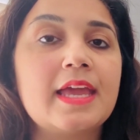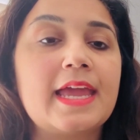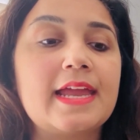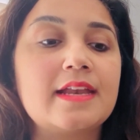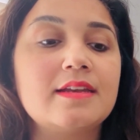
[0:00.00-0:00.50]

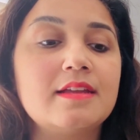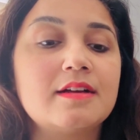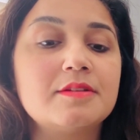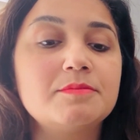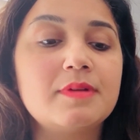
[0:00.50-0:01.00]
And
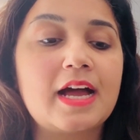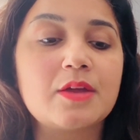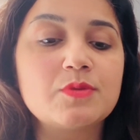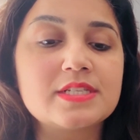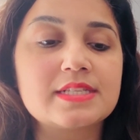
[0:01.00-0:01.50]

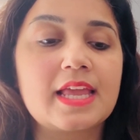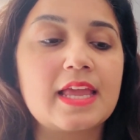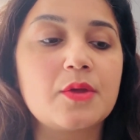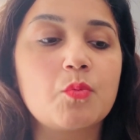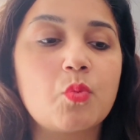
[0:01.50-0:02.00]
I would
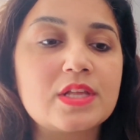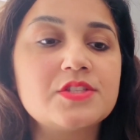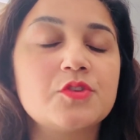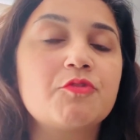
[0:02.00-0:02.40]
say once